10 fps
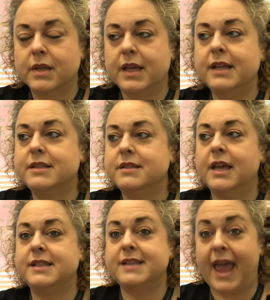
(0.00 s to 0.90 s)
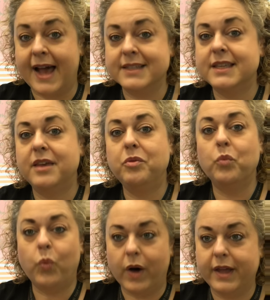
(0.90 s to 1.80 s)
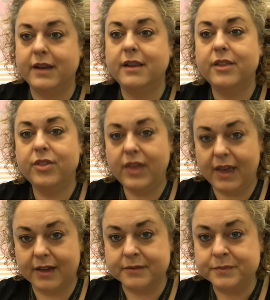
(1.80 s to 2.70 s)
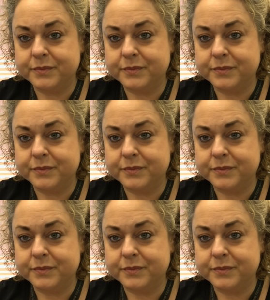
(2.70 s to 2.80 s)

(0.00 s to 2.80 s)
It's asking one thing.